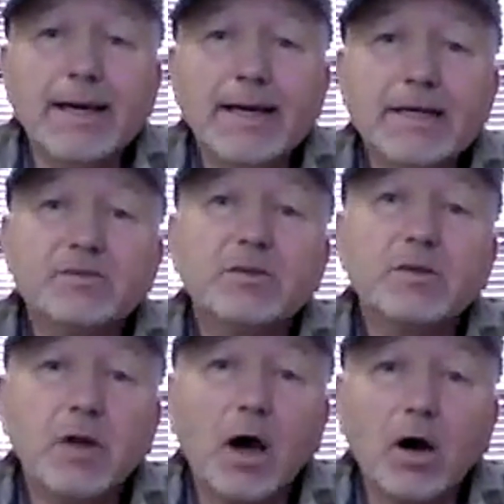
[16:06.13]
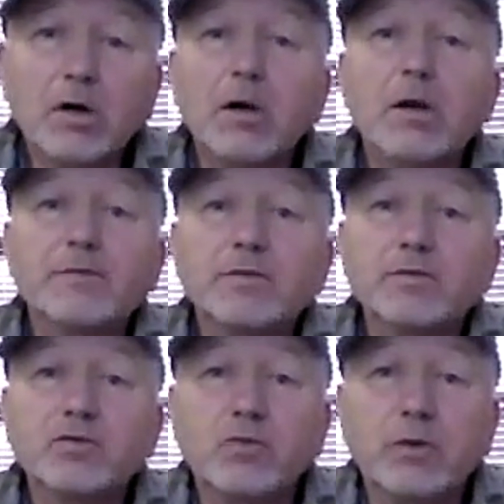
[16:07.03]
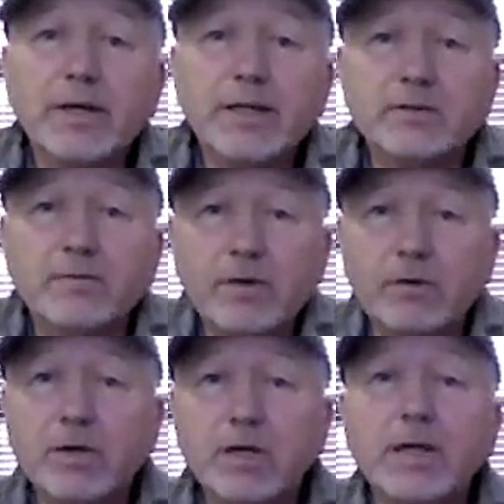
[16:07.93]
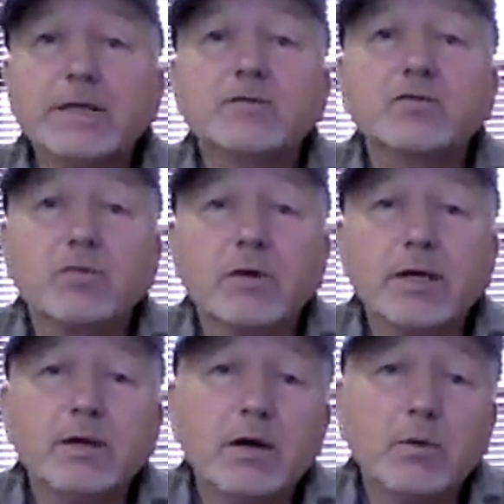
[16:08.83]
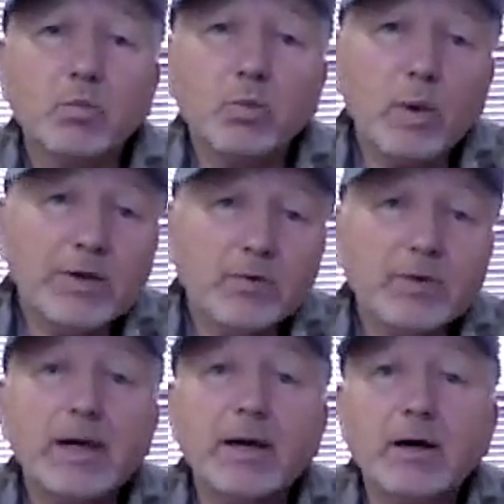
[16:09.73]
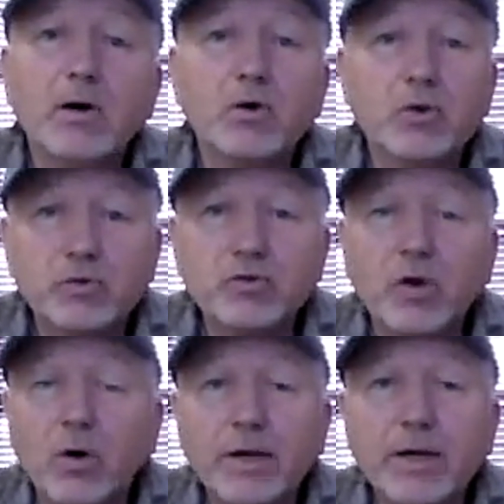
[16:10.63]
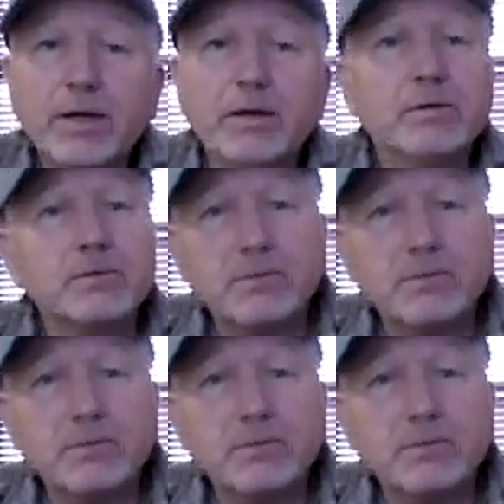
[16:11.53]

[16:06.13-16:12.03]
It's an uncluttered screen. It's a very clean screen. And when you get a good target,